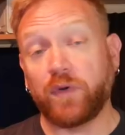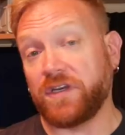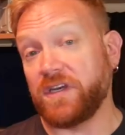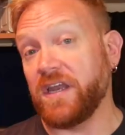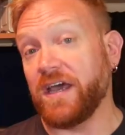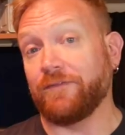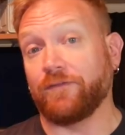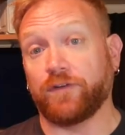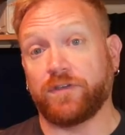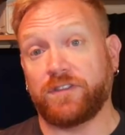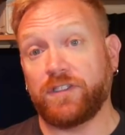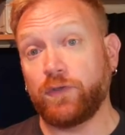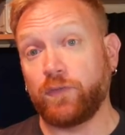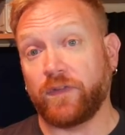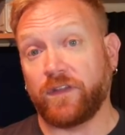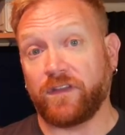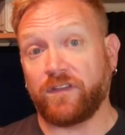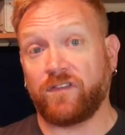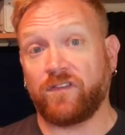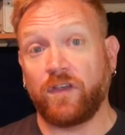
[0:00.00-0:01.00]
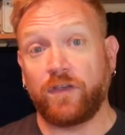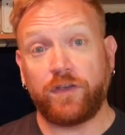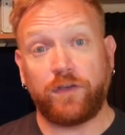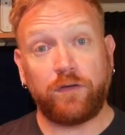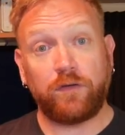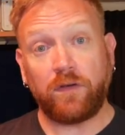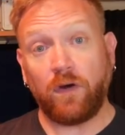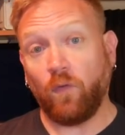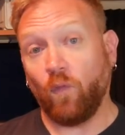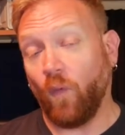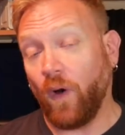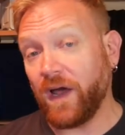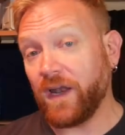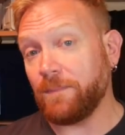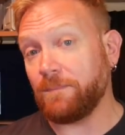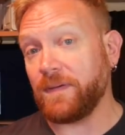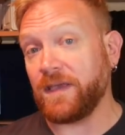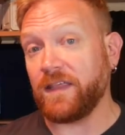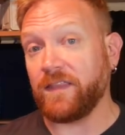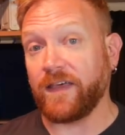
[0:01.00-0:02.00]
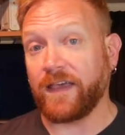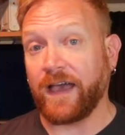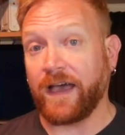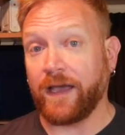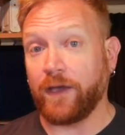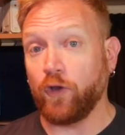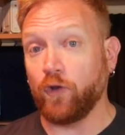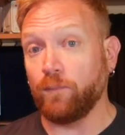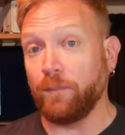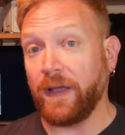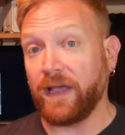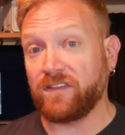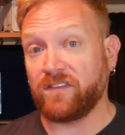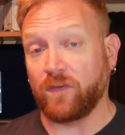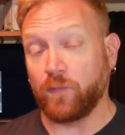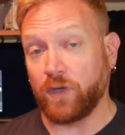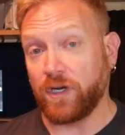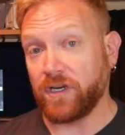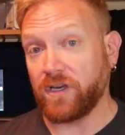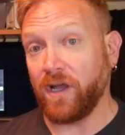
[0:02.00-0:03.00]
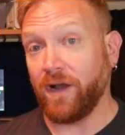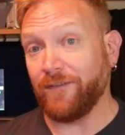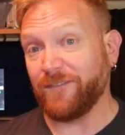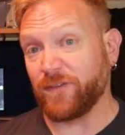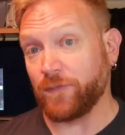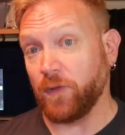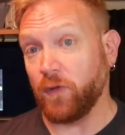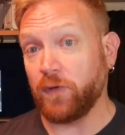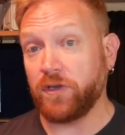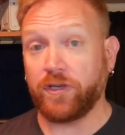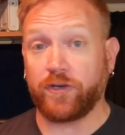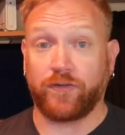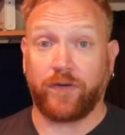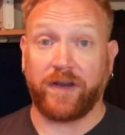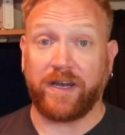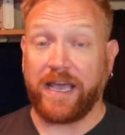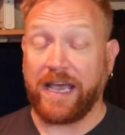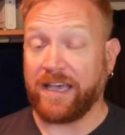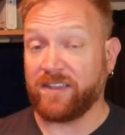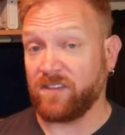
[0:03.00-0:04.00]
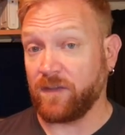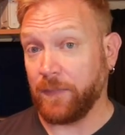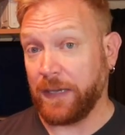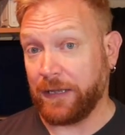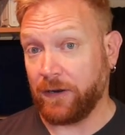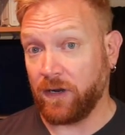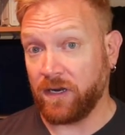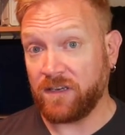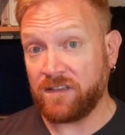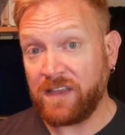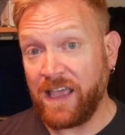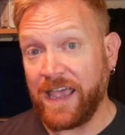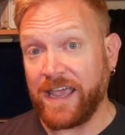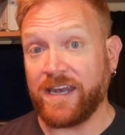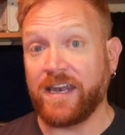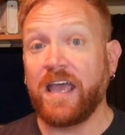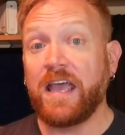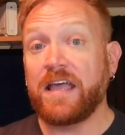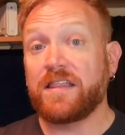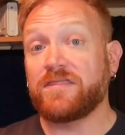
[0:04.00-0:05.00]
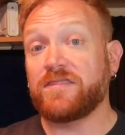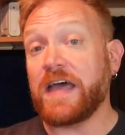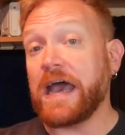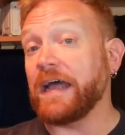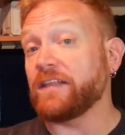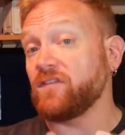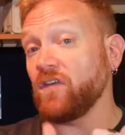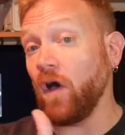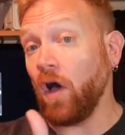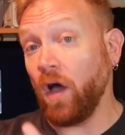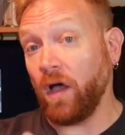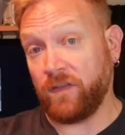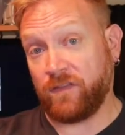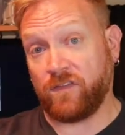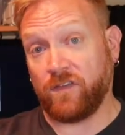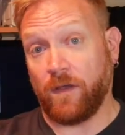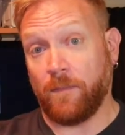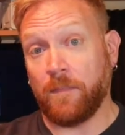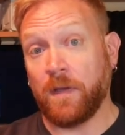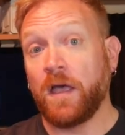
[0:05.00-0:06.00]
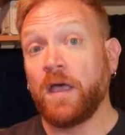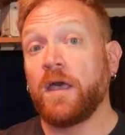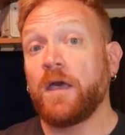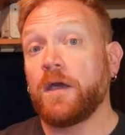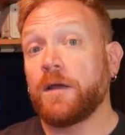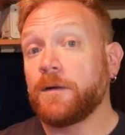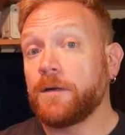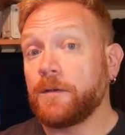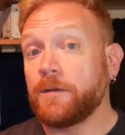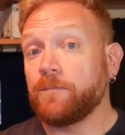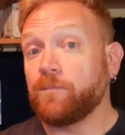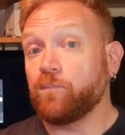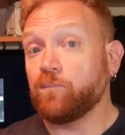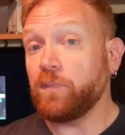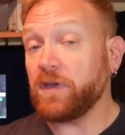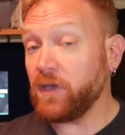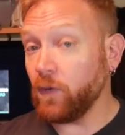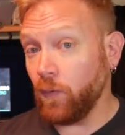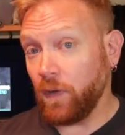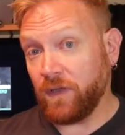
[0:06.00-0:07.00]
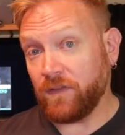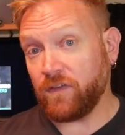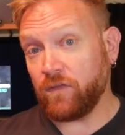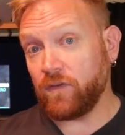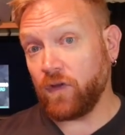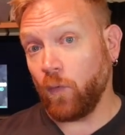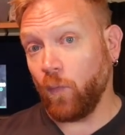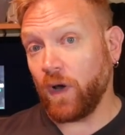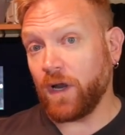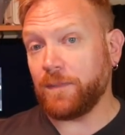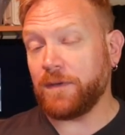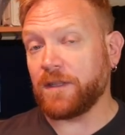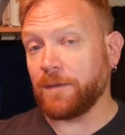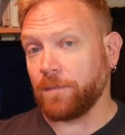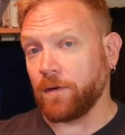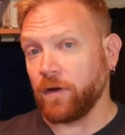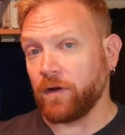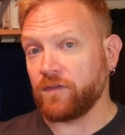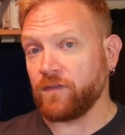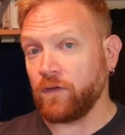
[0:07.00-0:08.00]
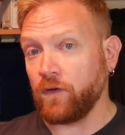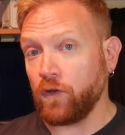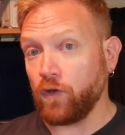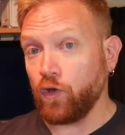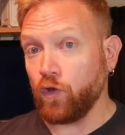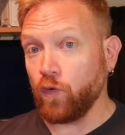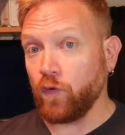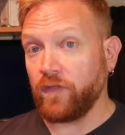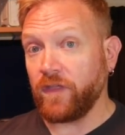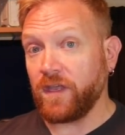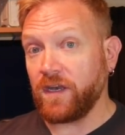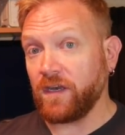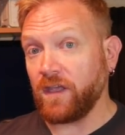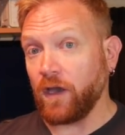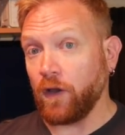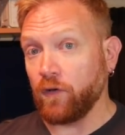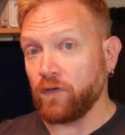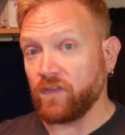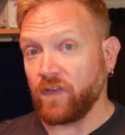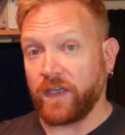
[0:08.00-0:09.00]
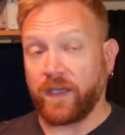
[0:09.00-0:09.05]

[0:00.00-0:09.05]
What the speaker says: would never do this. You don't want to be the guy who makes someone uncomfortable when you're trying to ask him out on a date. That's awesome. But you also don't want to be the person who then goes